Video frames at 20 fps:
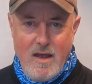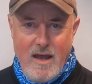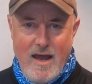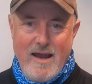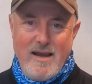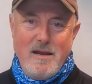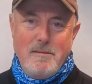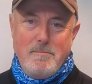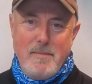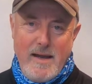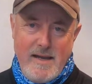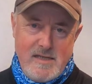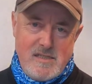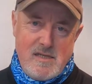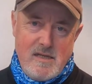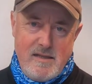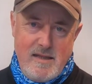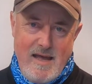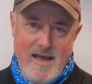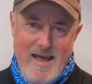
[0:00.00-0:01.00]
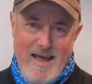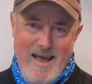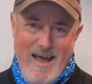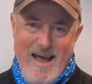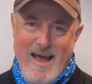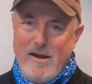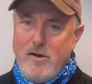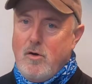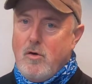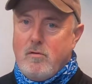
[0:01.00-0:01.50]
and your mates are there
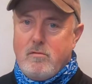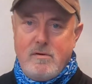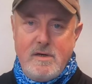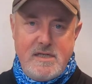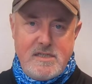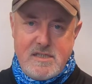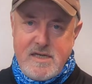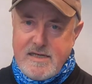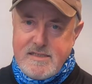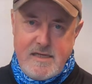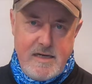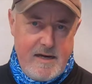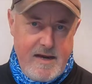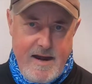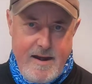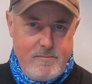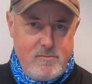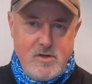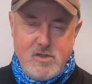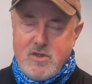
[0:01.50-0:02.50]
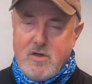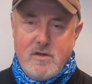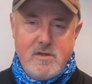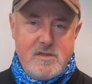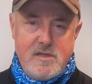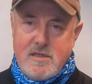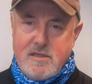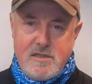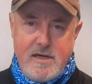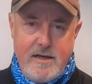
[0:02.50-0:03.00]
and you're resetting camera
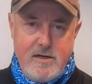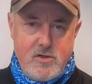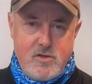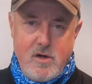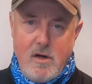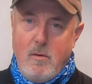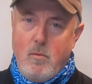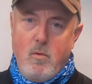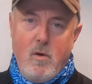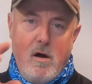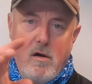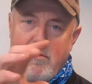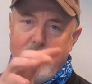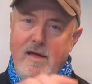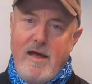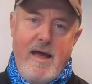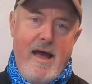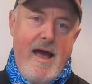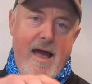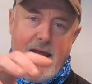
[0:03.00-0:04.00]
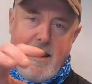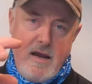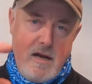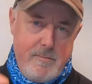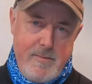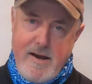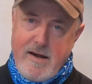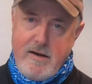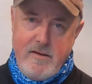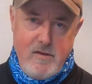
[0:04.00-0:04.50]
shots, etc., while they're hanging
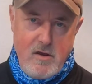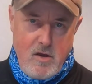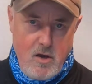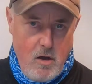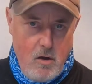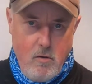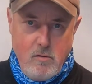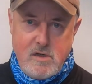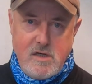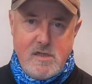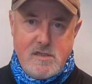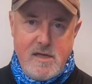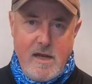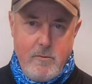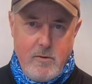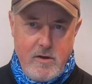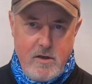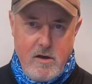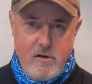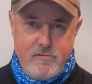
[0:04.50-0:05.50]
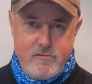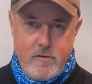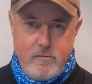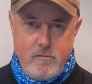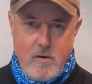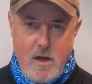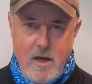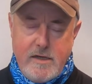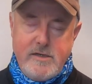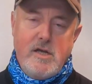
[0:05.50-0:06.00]
about in the cold because they want to go for a
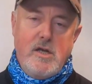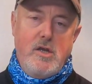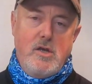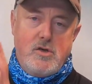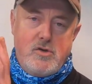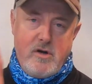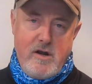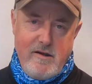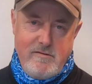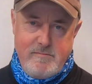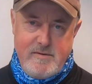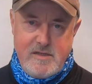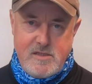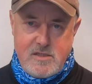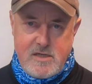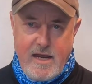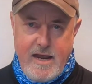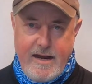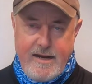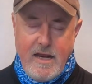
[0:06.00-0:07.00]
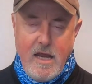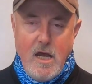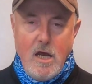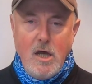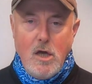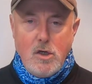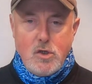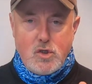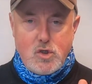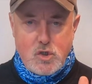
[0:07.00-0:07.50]
ride, you drive them insane.
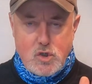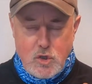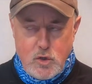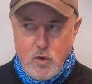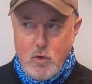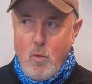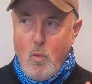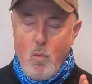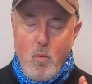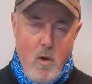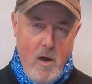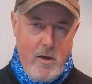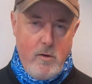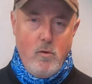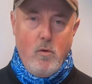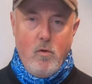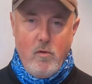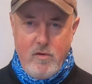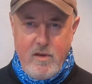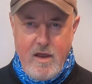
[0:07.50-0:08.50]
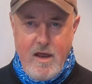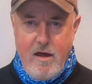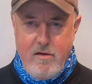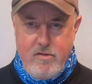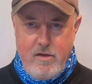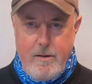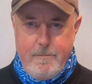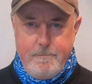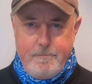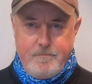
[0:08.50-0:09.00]
Do one or the
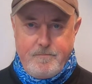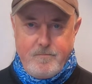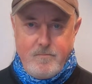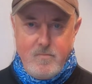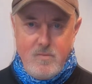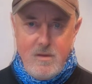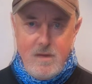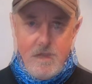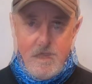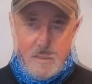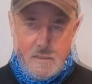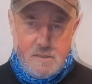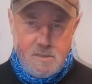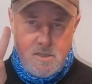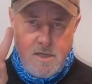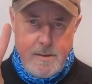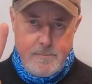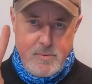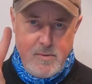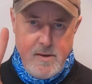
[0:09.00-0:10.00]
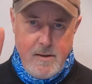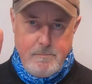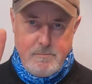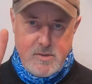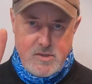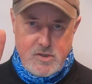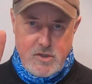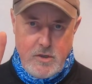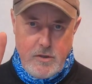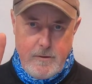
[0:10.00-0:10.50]
other. Tip
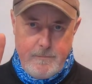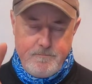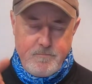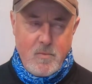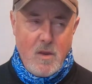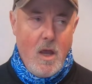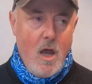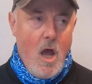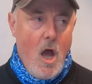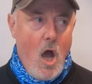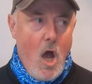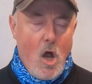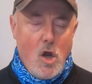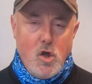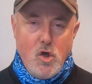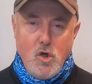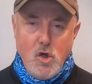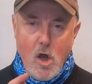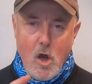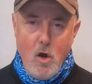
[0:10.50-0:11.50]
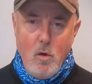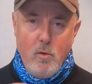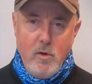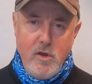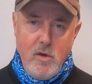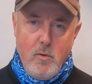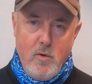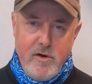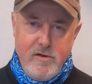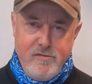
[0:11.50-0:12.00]
number 2, know
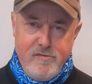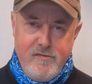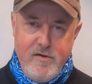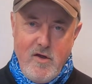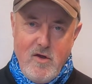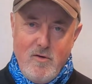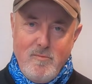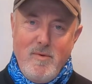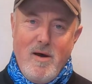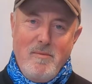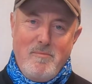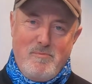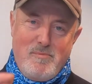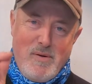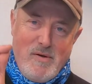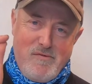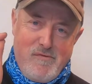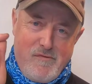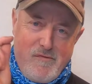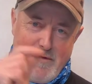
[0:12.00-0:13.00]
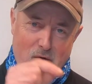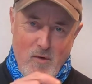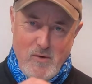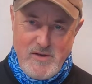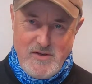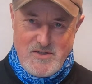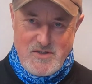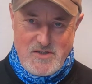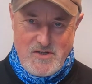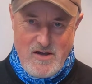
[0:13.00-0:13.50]
what you want to film before
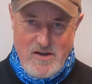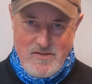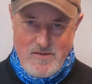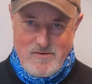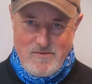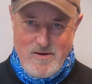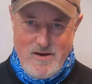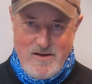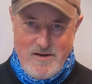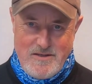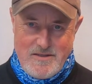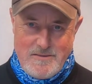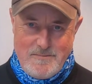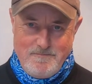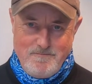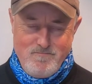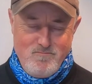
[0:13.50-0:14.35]
you start the ride.